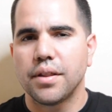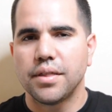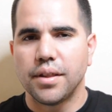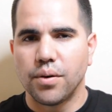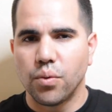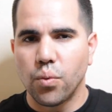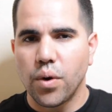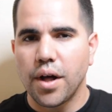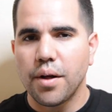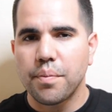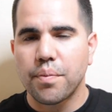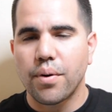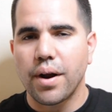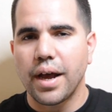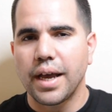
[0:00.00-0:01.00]
They're well
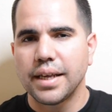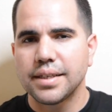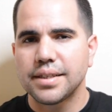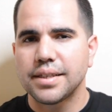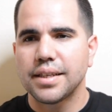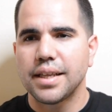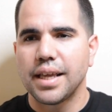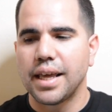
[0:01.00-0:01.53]
priced